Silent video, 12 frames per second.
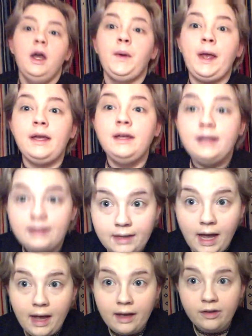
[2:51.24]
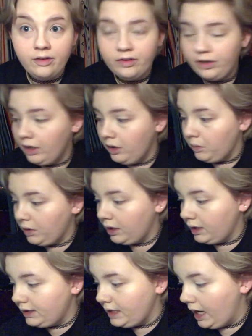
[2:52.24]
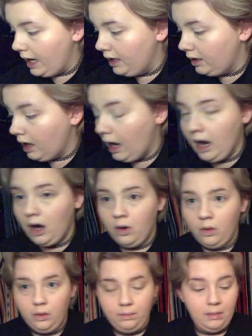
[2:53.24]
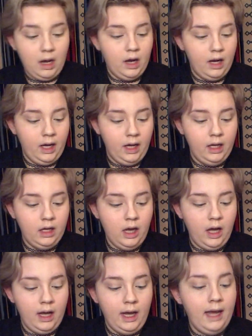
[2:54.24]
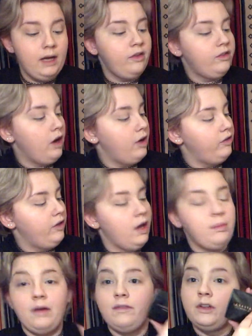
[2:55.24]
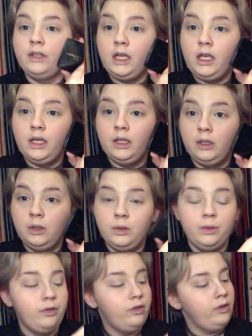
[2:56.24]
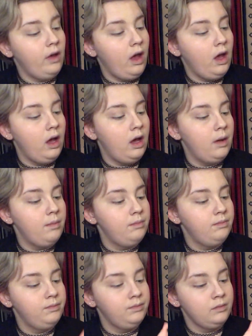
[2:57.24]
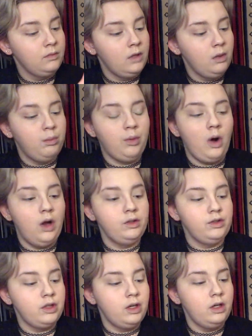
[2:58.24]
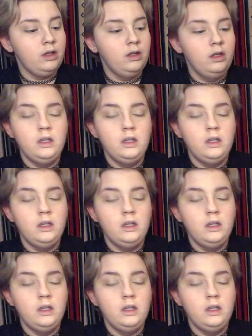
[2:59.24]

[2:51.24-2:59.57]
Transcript: Okay, next we're going to take out my Anastasia Beverly Hills bronzer.